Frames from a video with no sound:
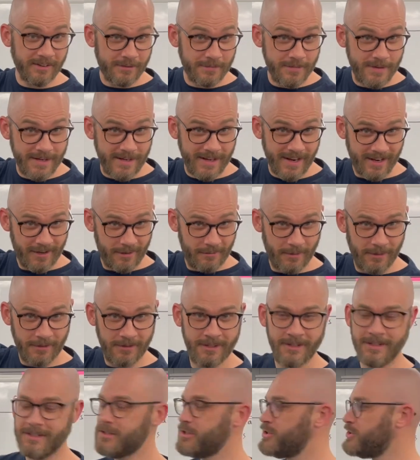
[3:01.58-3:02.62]
mean animal.
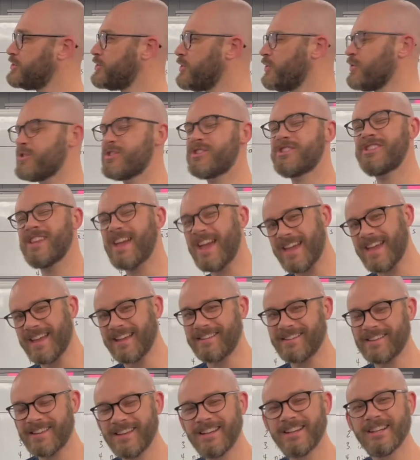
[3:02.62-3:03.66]
Just don't say it
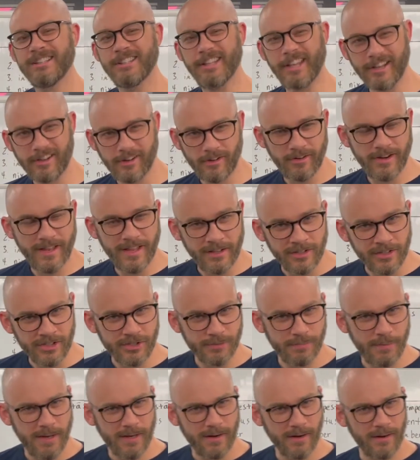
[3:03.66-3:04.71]
like you're an English
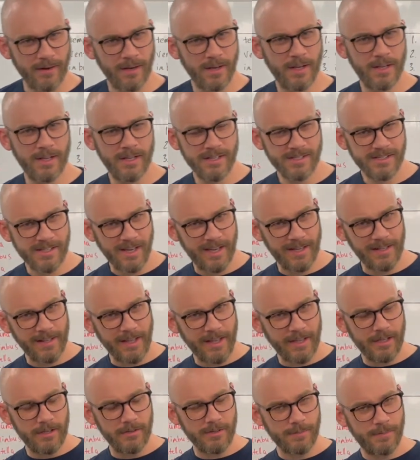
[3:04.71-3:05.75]
speaker. Say it like
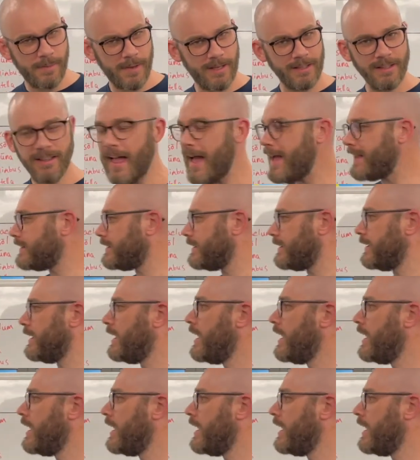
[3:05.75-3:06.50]
you speak Latin.